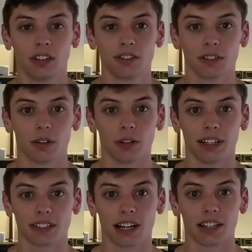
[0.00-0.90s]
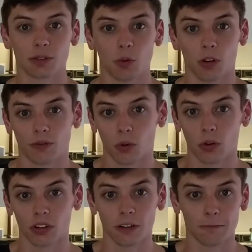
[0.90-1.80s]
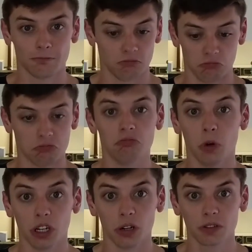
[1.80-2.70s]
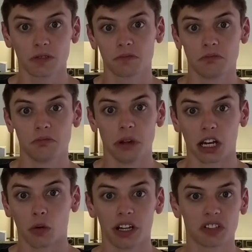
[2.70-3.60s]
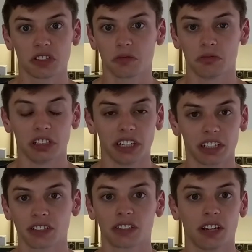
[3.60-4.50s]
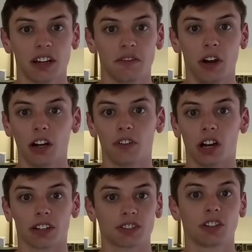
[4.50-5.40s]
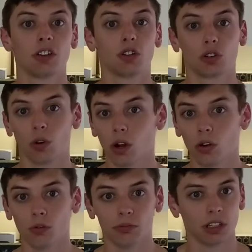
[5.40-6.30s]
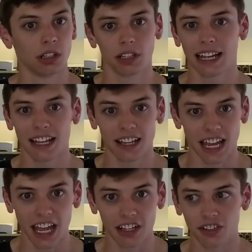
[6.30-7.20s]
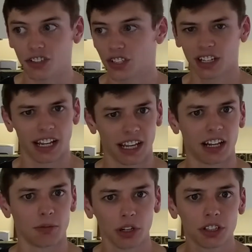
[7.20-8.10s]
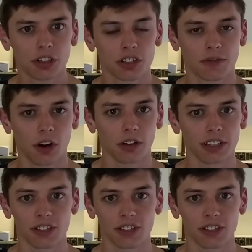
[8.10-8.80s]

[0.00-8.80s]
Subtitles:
So it's got support for Windows, macOS, Linux, Firefox, Chrome, Edge, and I'm pretty sure Safari.